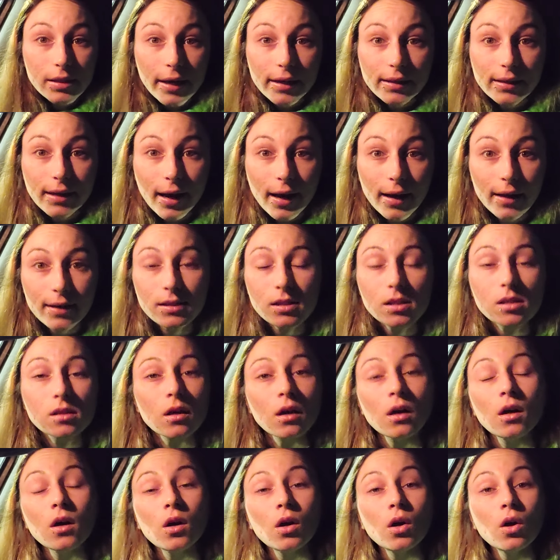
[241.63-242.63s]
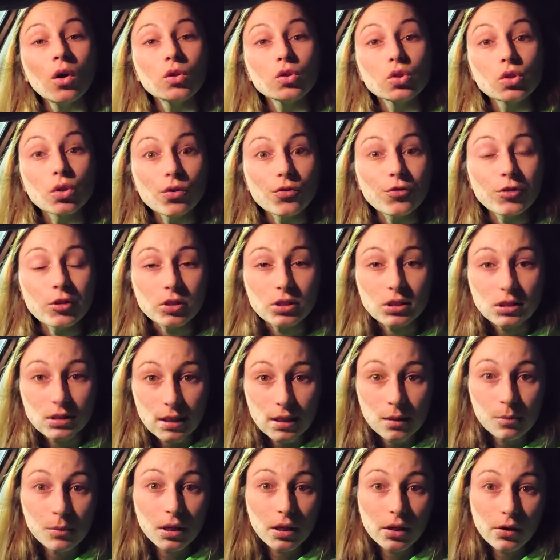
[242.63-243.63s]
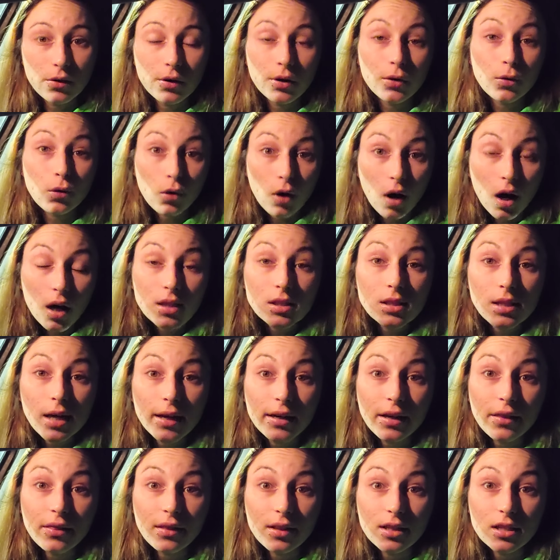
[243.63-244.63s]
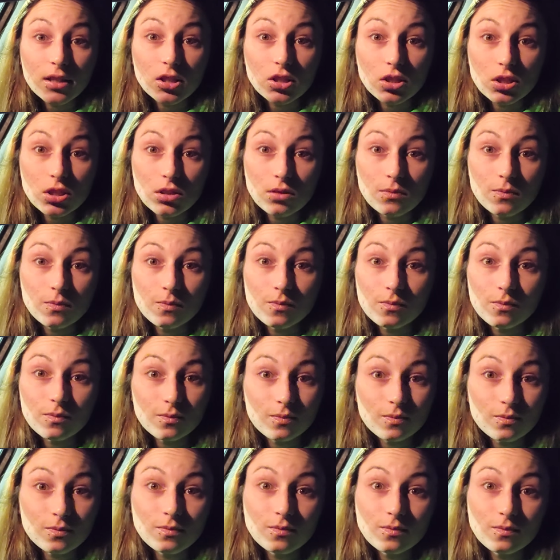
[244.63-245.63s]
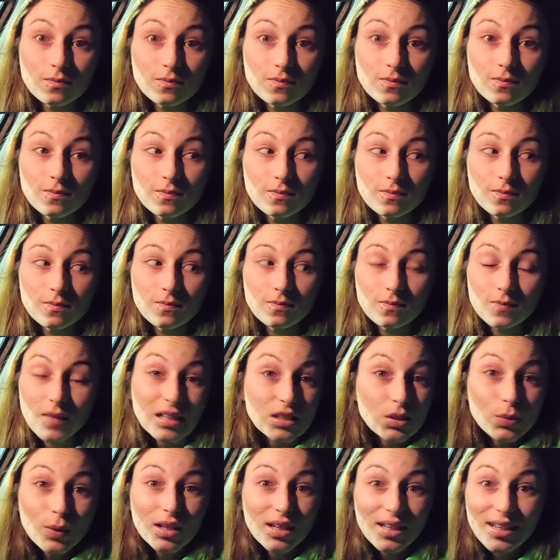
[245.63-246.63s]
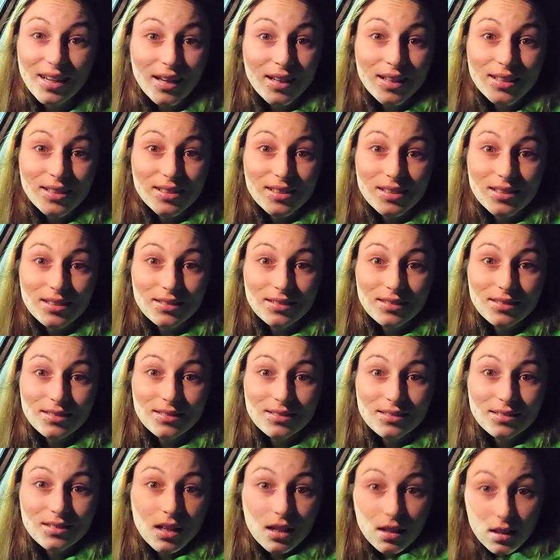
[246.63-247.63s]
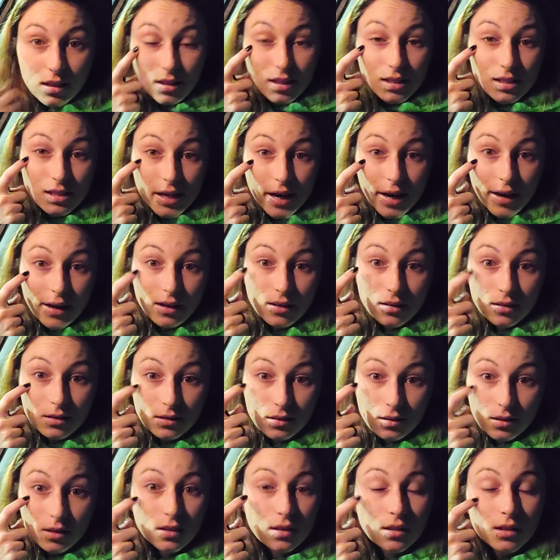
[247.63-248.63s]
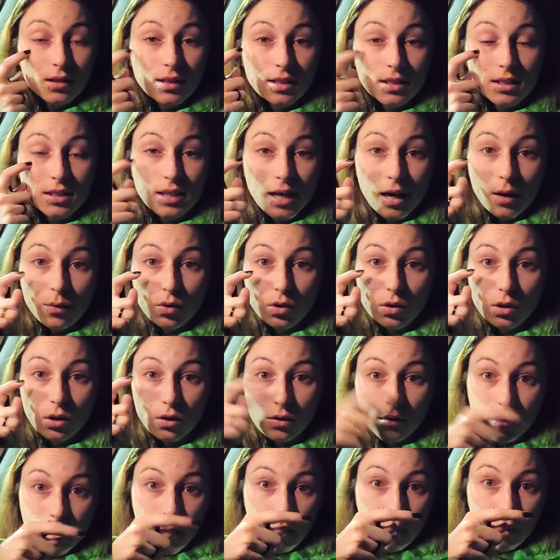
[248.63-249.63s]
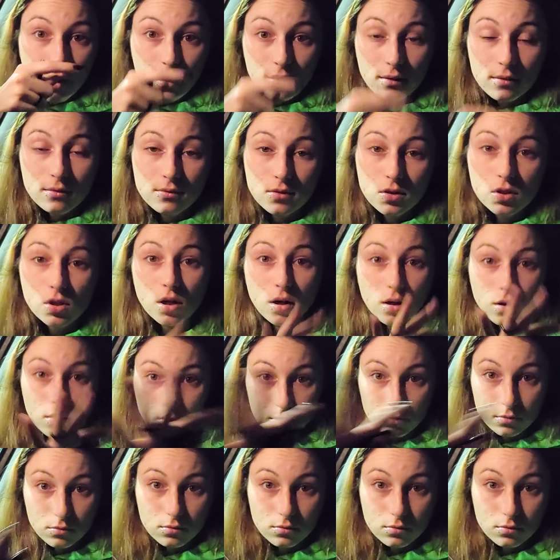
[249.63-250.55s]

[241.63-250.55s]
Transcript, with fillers: eyed, guys. So if you see me going cross eyed in this, that's what it is. This eye. This eye will go that way. So